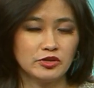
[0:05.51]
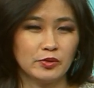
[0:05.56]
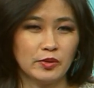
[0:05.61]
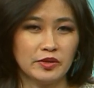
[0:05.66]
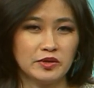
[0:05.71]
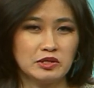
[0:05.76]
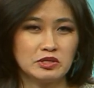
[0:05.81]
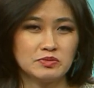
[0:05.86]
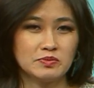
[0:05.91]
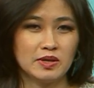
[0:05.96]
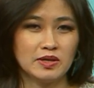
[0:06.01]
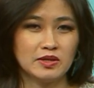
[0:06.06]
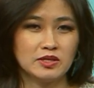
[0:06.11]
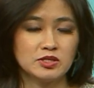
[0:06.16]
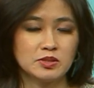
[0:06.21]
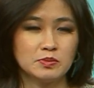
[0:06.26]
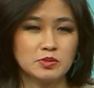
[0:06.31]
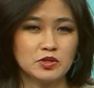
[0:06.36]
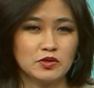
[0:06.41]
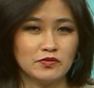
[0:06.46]
Awareness Month
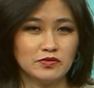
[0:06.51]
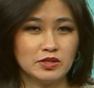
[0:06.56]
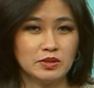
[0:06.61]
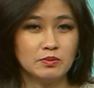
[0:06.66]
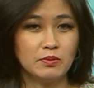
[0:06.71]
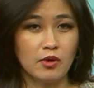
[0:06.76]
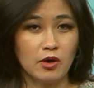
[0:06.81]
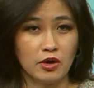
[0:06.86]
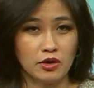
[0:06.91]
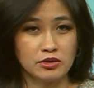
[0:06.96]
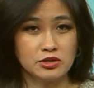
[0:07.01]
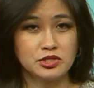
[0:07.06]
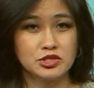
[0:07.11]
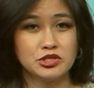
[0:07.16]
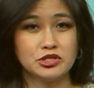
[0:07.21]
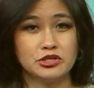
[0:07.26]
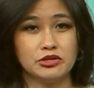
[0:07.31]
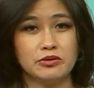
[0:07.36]
is observed in March